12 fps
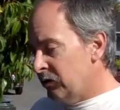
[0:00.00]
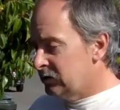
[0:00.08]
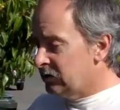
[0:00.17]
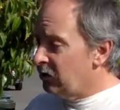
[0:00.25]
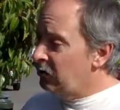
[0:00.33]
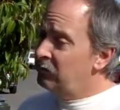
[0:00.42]

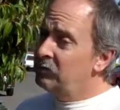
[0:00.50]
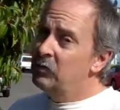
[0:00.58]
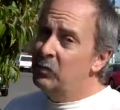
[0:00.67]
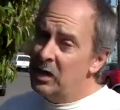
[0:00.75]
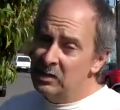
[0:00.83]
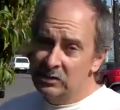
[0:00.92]
So
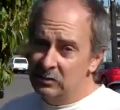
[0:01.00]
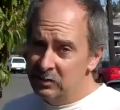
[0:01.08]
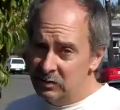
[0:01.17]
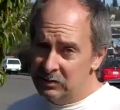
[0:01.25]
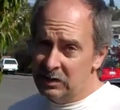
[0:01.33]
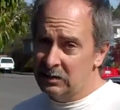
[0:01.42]
you
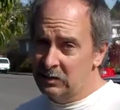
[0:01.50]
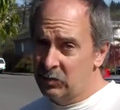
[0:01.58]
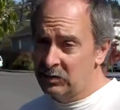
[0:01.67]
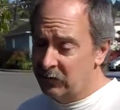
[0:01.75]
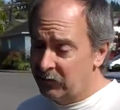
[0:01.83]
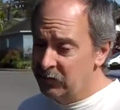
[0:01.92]
basically just have to
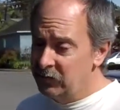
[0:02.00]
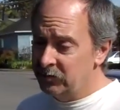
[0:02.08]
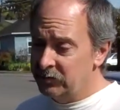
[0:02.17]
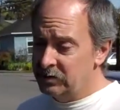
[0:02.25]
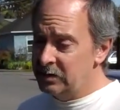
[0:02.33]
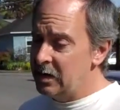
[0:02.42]
put the
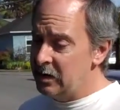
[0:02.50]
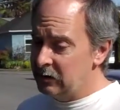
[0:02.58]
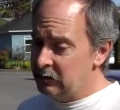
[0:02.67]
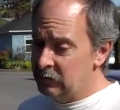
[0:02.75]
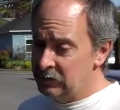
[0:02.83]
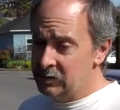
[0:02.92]
fuel in the
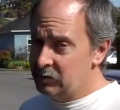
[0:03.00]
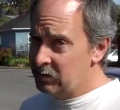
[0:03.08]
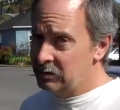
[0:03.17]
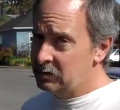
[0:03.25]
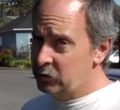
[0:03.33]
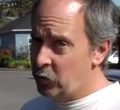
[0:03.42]
tank. But the
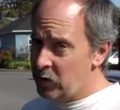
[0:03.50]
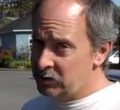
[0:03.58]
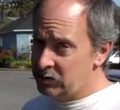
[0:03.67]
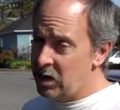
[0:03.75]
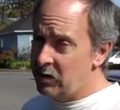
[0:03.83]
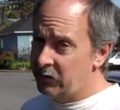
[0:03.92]
things to
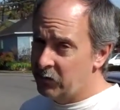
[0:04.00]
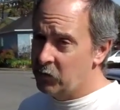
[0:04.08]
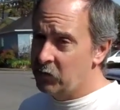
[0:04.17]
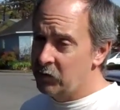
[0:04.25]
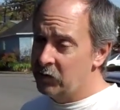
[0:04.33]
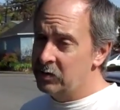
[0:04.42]
watch out
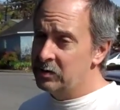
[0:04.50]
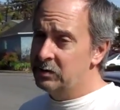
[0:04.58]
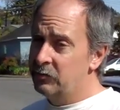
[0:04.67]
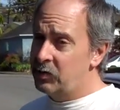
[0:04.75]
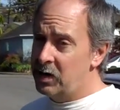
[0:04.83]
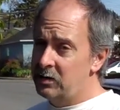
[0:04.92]
for is
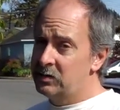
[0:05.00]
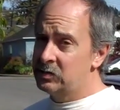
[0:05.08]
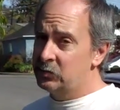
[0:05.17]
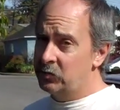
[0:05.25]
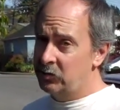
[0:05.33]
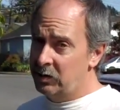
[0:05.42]
that
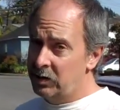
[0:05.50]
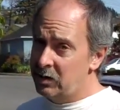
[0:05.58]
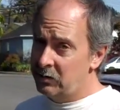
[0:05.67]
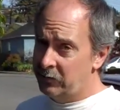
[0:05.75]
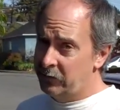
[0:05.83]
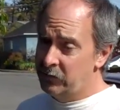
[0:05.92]
biodiesel will clean
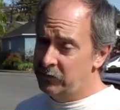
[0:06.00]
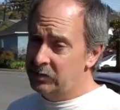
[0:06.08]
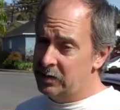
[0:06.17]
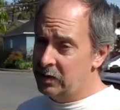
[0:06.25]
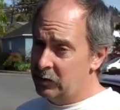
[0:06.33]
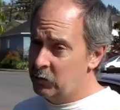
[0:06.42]
out your fuel
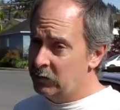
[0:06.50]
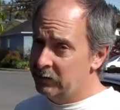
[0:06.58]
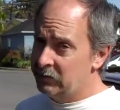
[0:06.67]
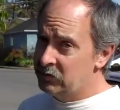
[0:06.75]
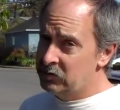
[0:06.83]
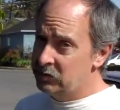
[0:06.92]
tank.
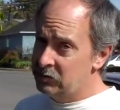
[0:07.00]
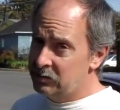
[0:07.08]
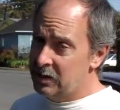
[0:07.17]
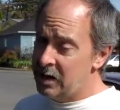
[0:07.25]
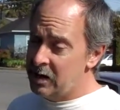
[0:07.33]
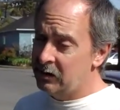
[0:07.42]
Whatever is in your
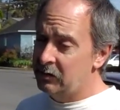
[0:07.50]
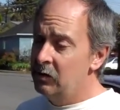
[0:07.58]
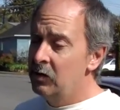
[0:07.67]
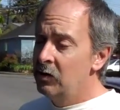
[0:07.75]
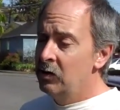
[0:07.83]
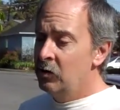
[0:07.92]
tank
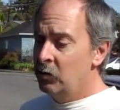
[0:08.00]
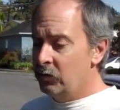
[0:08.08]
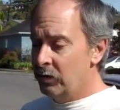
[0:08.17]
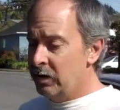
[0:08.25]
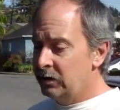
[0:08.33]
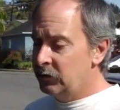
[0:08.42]

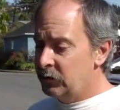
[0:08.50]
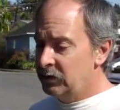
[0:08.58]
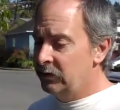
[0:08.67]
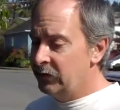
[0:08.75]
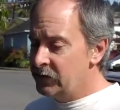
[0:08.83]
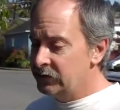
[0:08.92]
will end up
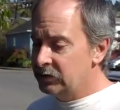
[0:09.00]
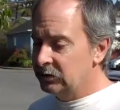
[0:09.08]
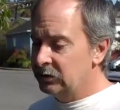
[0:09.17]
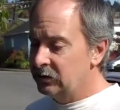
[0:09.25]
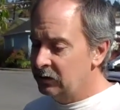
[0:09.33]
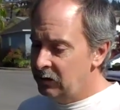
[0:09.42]
in the
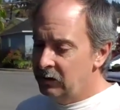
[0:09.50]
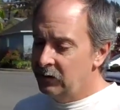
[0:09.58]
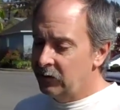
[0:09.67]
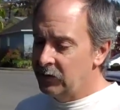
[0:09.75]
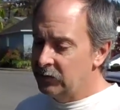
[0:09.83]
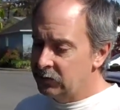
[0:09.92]
filter
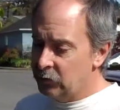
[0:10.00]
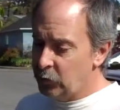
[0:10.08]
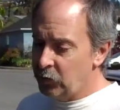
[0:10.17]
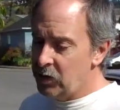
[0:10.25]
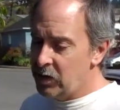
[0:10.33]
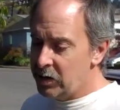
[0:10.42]

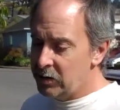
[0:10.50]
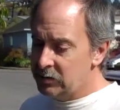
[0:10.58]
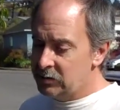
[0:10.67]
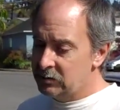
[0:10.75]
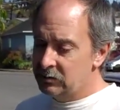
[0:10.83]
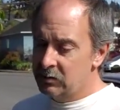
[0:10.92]

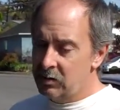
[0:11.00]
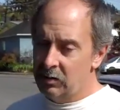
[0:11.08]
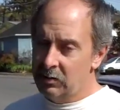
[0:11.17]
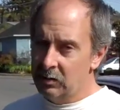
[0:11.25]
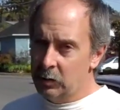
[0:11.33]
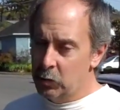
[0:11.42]
plugs, the
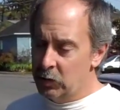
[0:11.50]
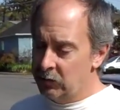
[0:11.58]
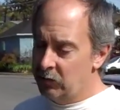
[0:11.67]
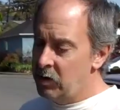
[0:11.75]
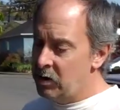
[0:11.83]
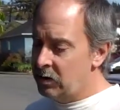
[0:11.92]
car can
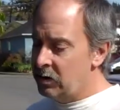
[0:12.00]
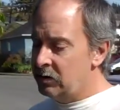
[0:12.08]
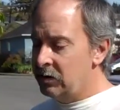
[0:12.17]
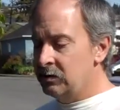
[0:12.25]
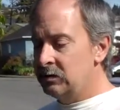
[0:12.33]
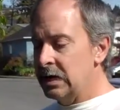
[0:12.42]
quit
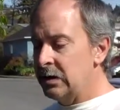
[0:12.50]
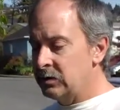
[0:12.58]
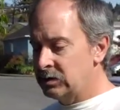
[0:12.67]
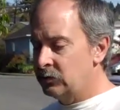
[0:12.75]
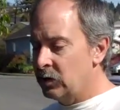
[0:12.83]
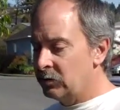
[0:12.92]
running and
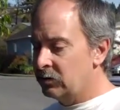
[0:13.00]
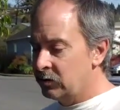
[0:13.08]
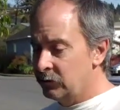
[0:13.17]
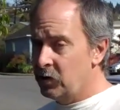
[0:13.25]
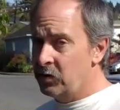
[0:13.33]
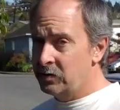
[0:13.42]
damage some other
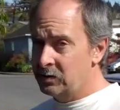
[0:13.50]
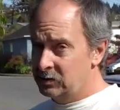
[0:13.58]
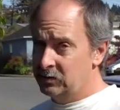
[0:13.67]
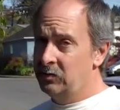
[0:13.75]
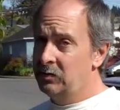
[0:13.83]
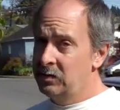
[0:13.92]

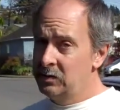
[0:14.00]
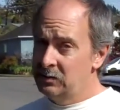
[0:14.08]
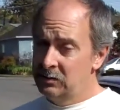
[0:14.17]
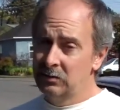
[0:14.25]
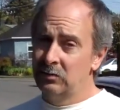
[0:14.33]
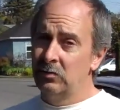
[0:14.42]
components. So you
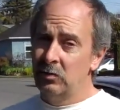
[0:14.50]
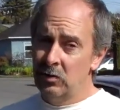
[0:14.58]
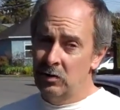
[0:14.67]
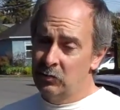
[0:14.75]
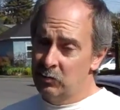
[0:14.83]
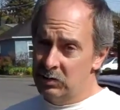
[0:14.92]
need to
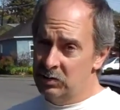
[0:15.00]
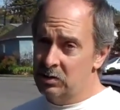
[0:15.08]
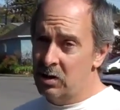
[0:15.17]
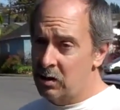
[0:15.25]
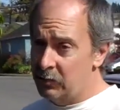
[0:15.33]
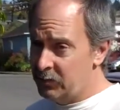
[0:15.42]
be
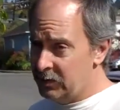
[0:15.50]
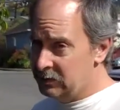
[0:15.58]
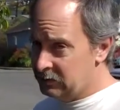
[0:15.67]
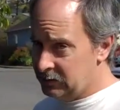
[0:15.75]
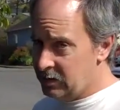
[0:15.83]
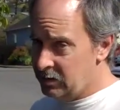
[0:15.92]
sharp
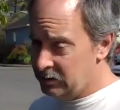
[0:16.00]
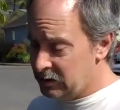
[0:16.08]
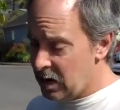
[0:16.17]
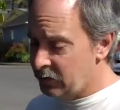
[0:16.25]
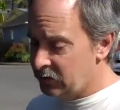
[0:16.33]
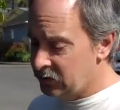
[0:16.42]
and stay on
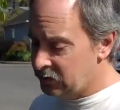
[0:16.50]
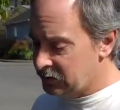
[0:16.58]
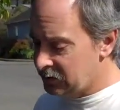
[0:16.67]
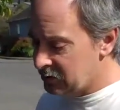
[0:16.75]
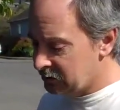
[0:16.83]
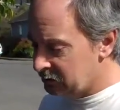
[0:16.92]
top of
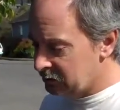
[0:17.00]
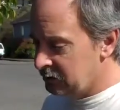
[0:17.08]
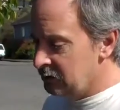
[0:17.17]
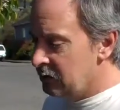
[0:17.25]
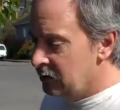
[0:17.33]
those things.